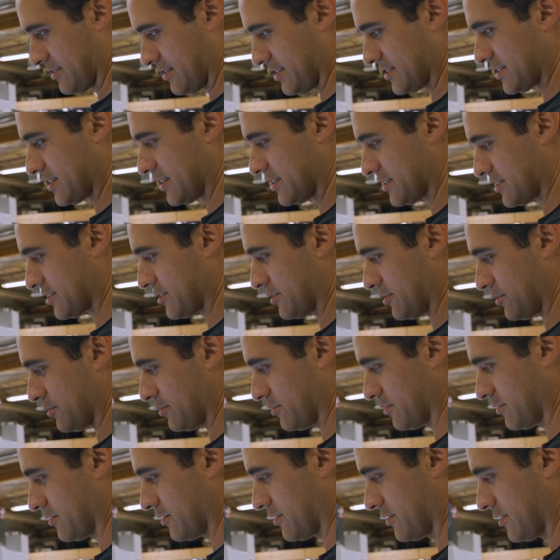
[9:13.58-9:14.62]
This is new.
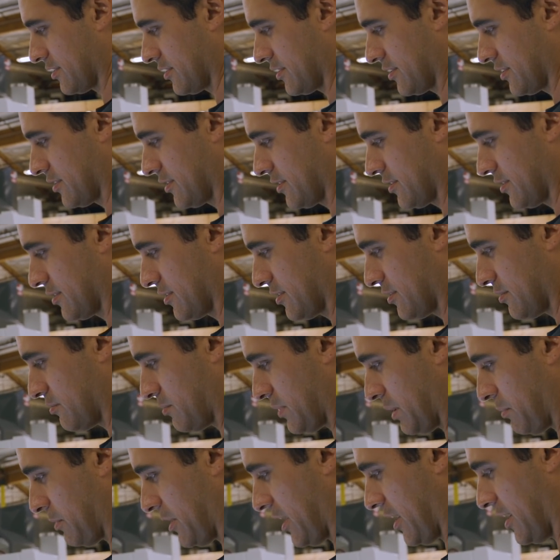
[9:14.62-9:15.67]

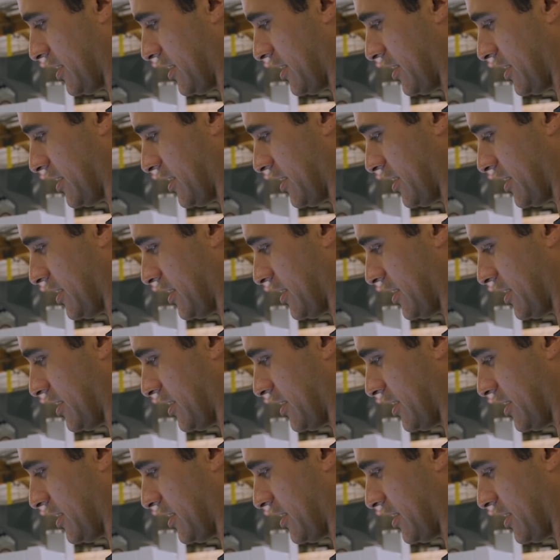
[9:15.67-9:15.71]
Maybe